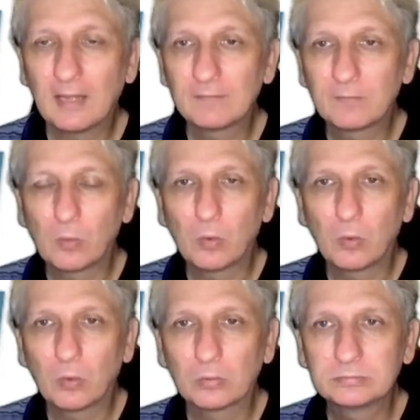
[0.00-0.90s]
uh,
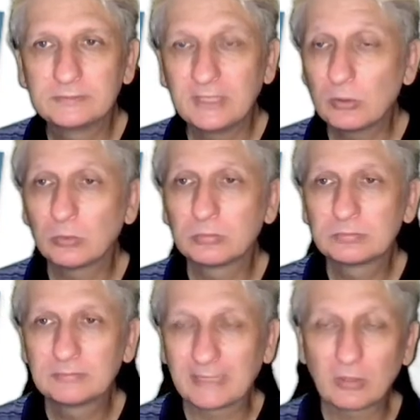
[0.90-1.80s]
for
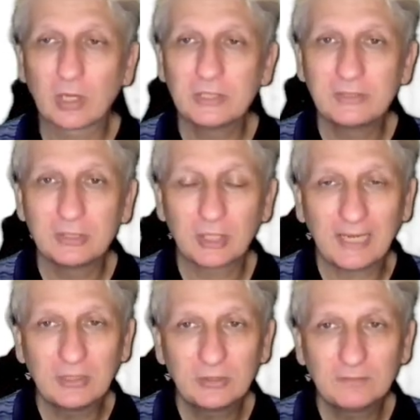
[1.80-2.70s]
digital technologies
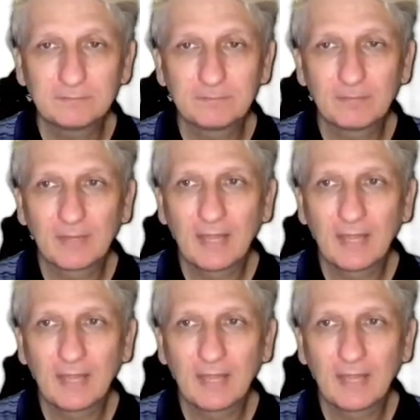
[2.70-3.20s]
education.